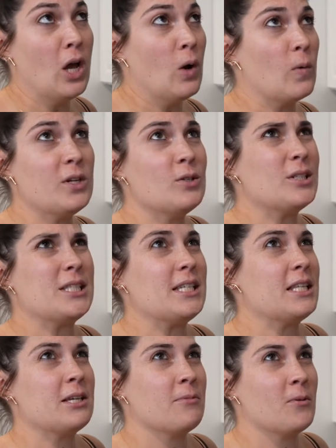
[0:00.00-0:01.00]
When you
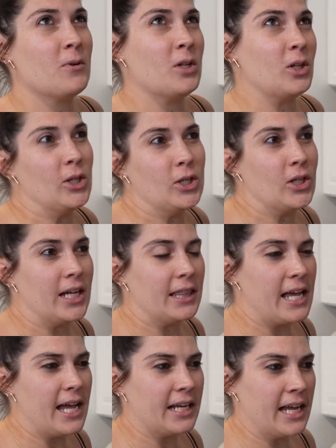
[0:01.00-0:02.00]
see them, it wouldn't look like
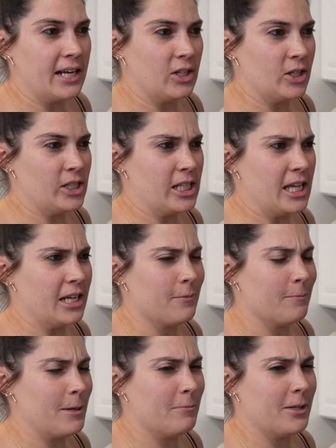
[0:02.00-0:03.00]
that. It kind of looks
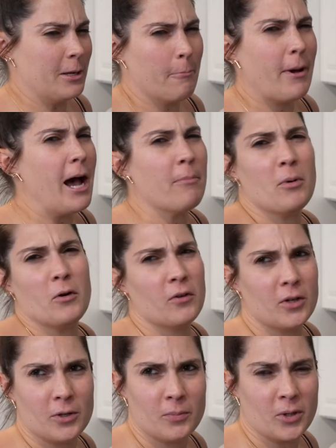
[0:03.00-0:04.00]
like maybe like a
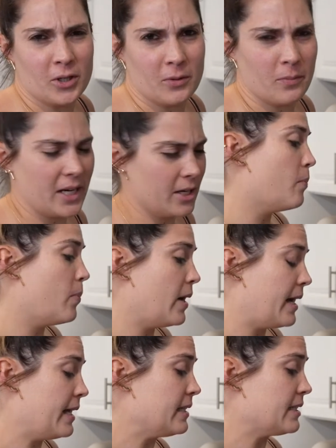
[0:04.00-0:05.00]
popover you'd put in a pan,
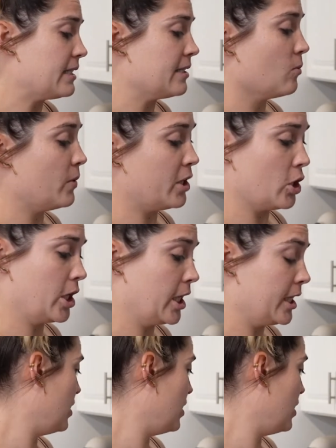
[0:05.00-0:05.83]
but we cook it.